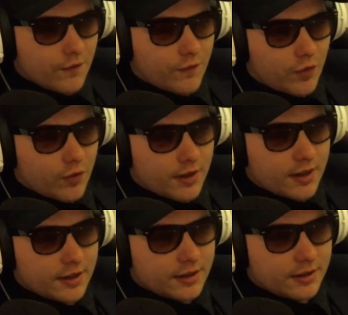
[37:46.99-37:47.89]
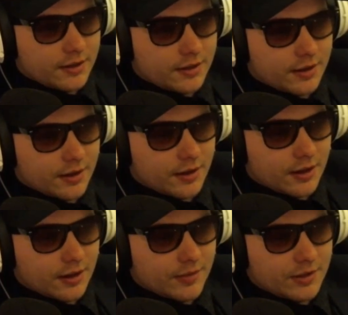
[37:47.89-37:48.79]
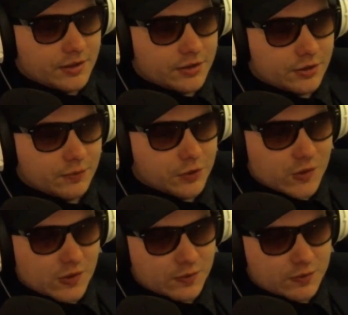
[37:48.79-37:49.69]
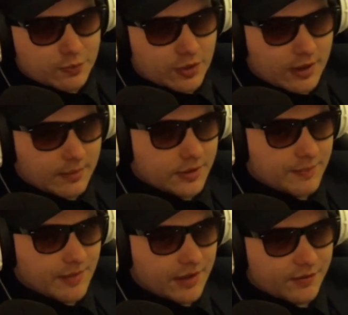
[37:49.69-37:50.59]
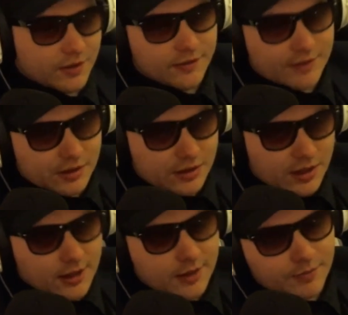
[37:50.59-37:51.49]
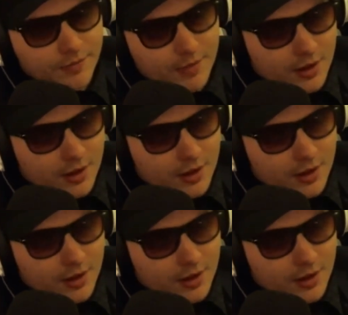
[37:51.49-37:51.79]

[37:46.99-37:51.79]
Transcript: foreign minister, which was probably Medvedev at the time,